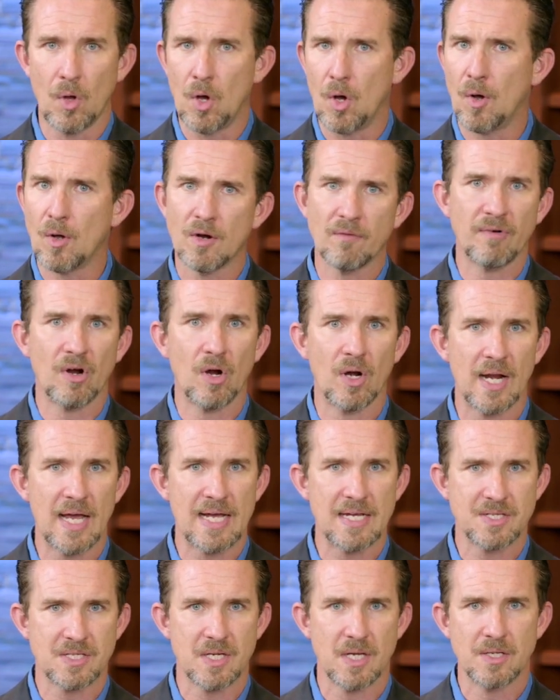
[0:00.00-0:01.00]
All of our
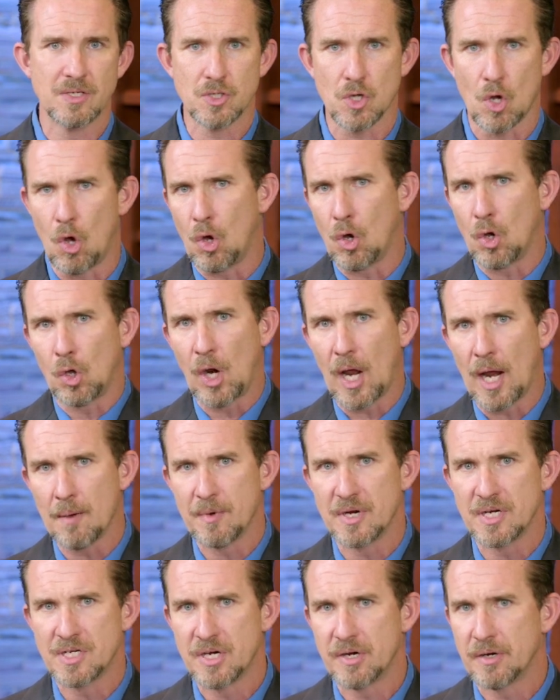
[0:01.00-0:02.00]
lessons, all our
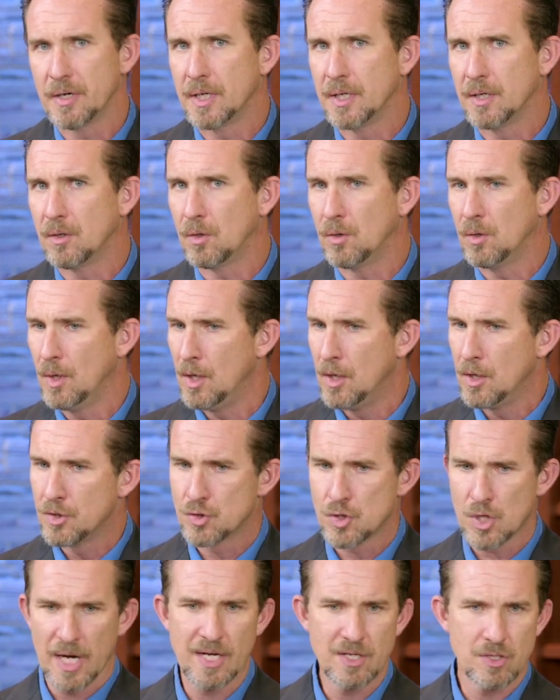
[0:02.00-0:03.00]
material,
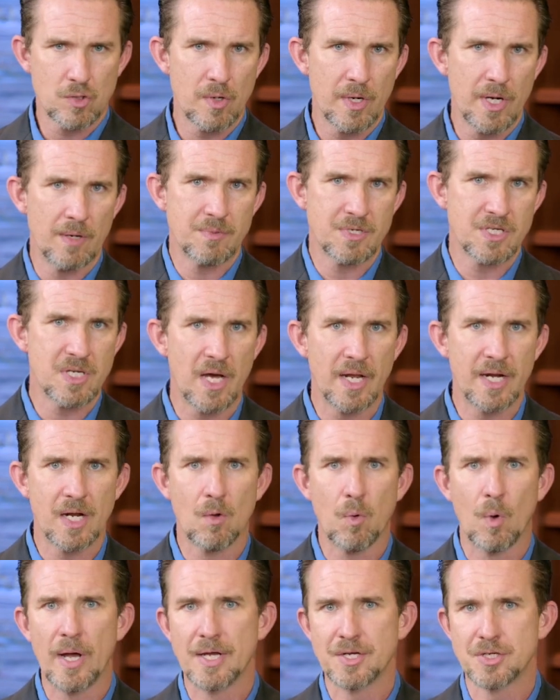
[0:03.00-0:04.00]
transcripts, study
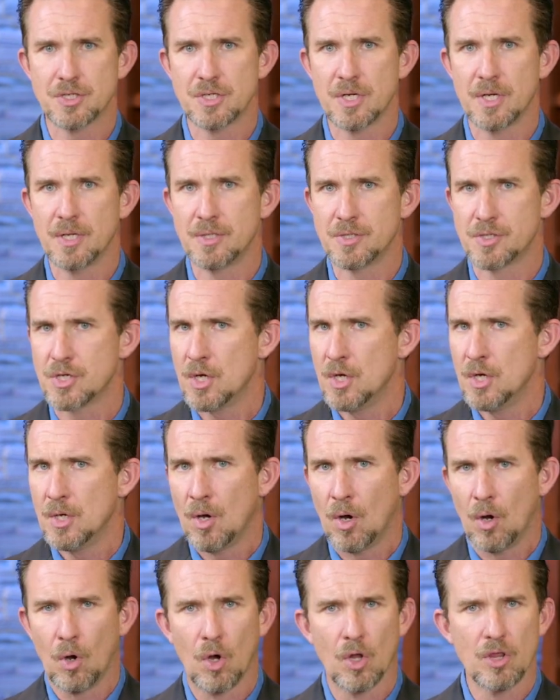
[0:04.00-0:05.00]
questions,
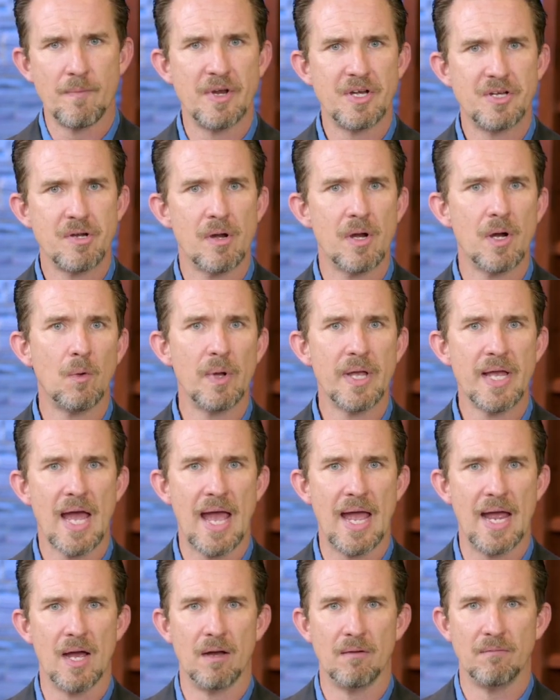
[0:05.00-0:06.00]
all the material we
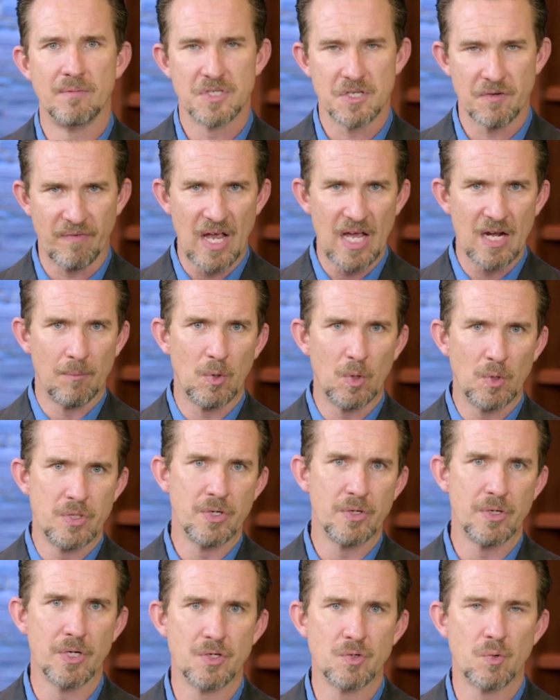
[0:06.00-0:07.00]
have. It's available
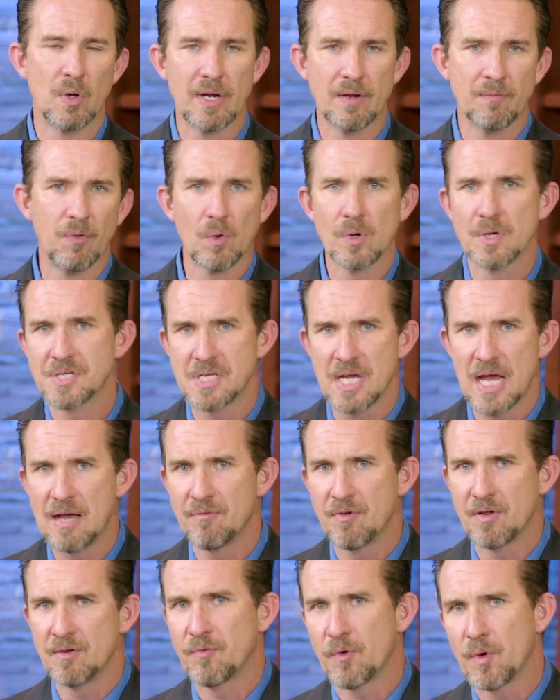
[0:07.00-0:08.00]
to you 24
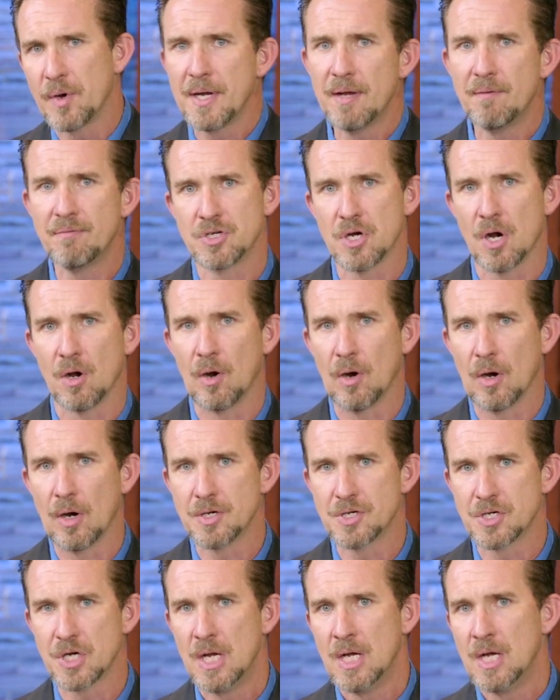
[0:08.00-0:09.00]
7, free of
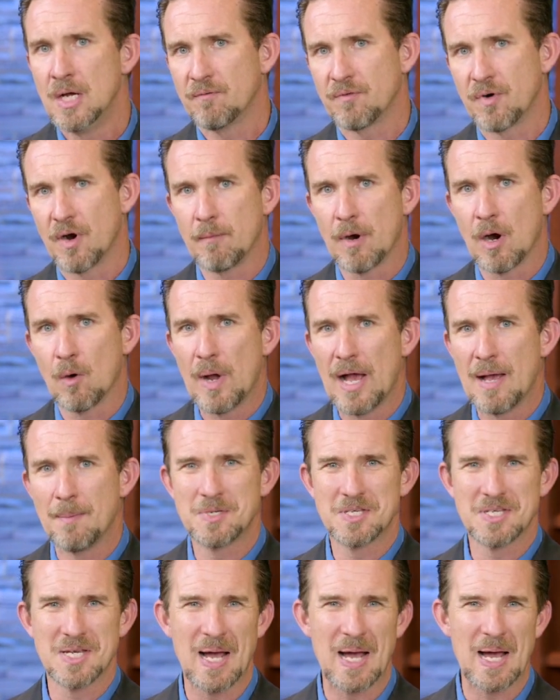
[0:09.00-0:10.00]
charge from our
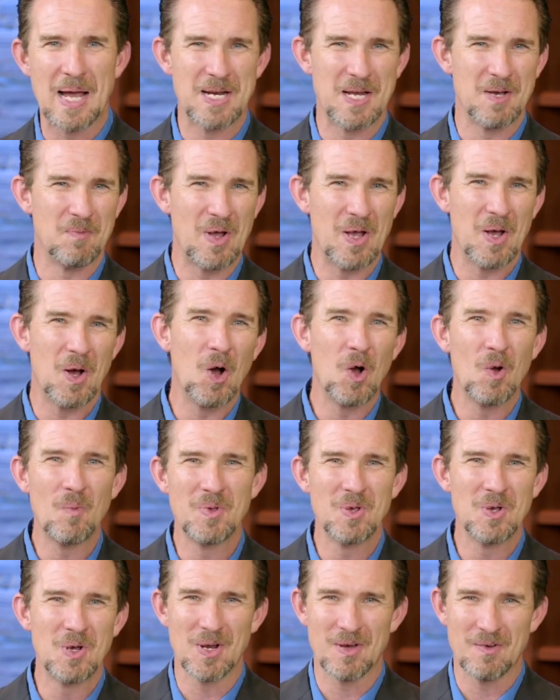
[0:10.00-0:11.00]
website, and we hope
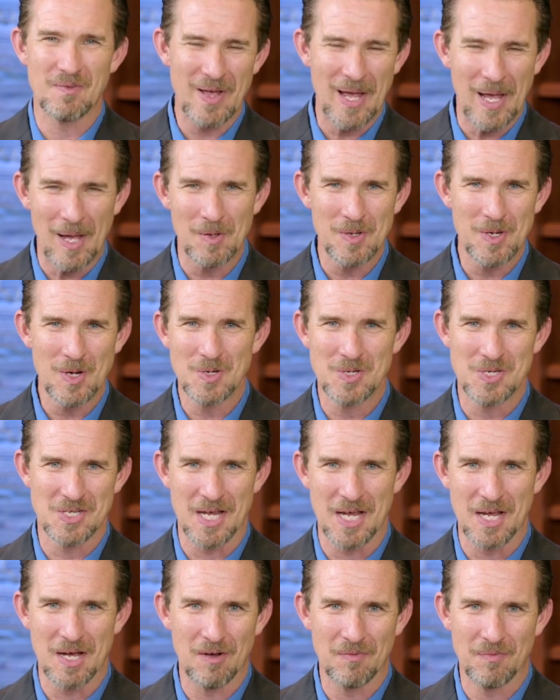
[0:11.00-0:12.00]
you'll avail
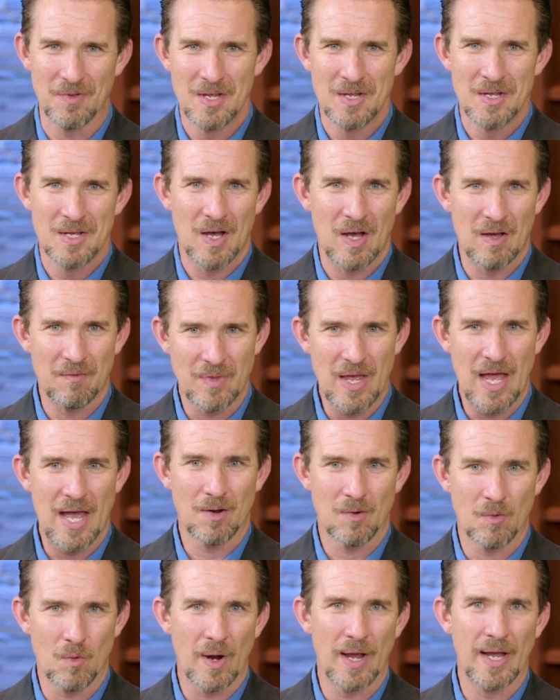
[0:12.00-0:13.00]
yourself of
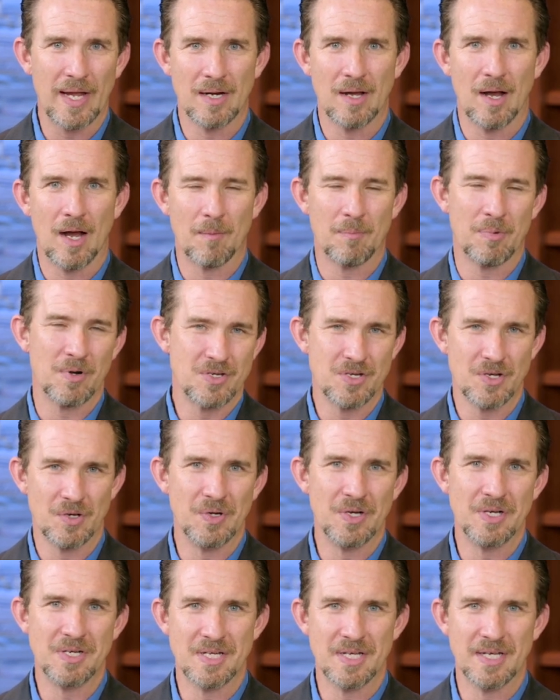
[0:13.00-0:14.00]
that great
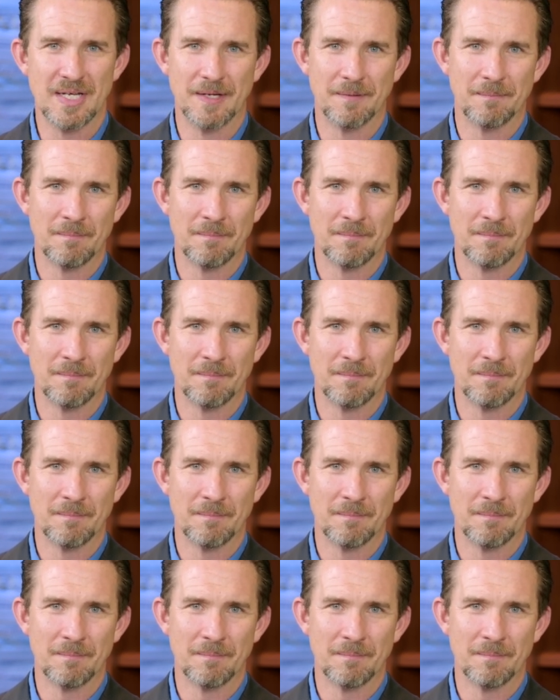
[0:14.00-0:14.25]
opportunity.